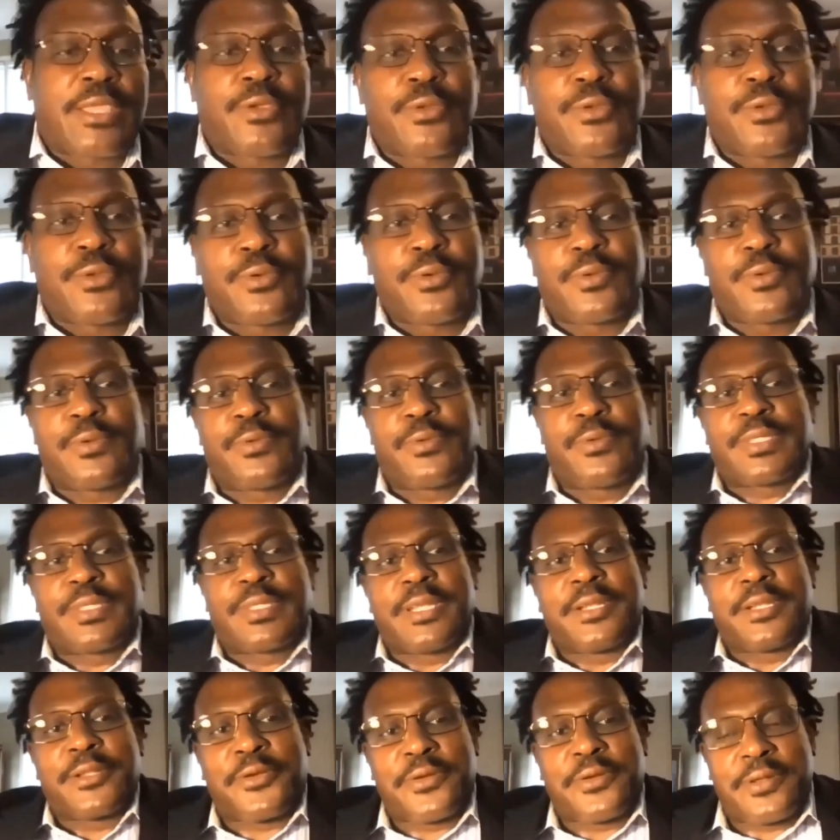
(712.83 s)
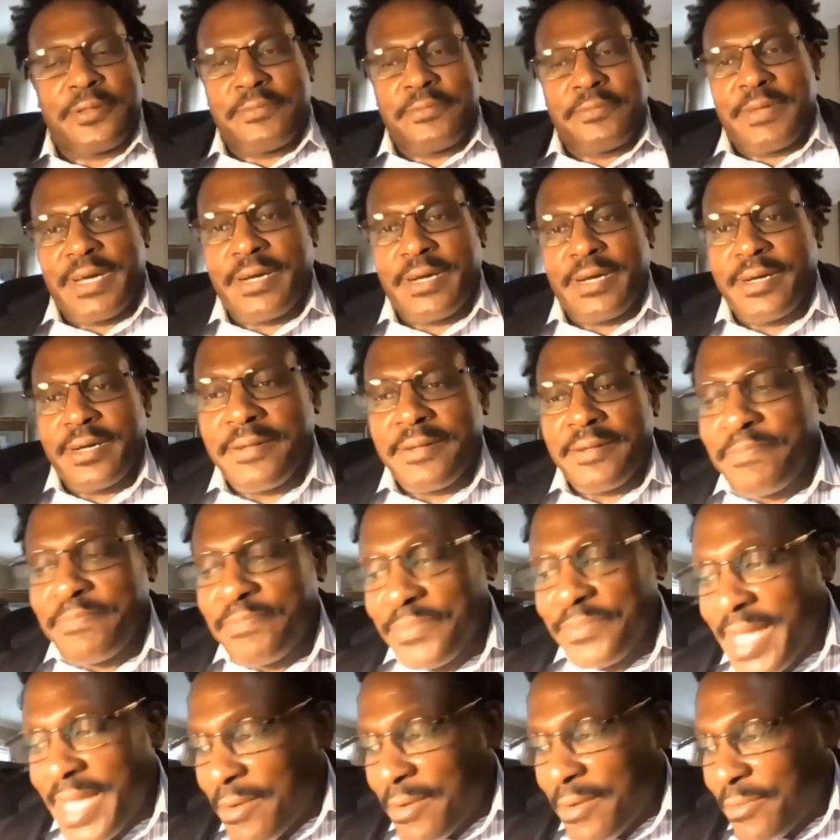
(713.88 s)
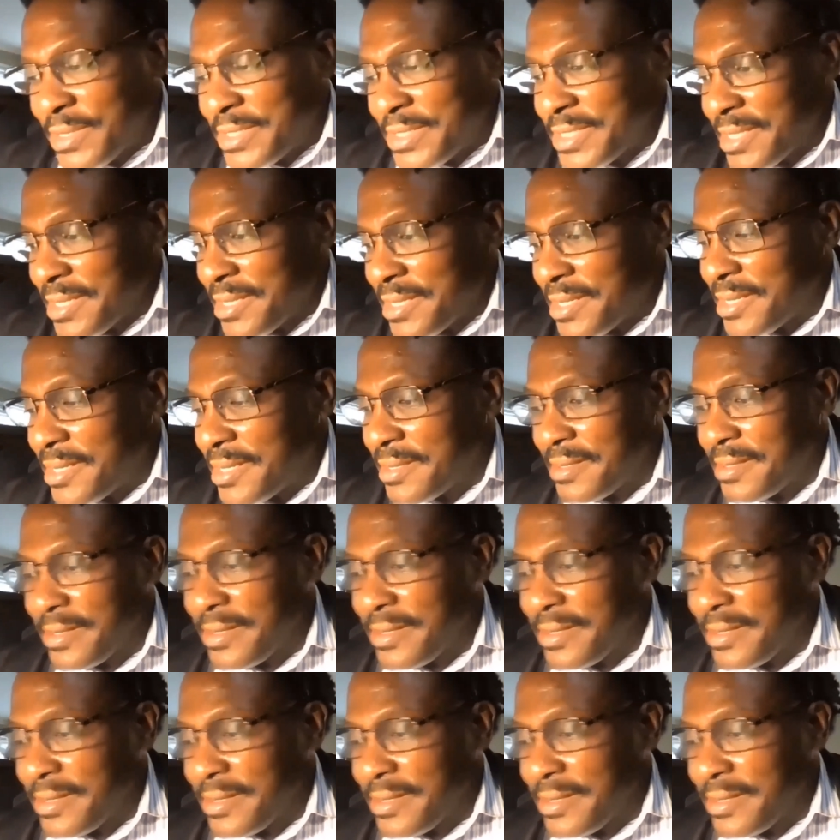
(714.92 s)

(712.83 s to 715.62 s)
you, Lieutenant Colonel. That was a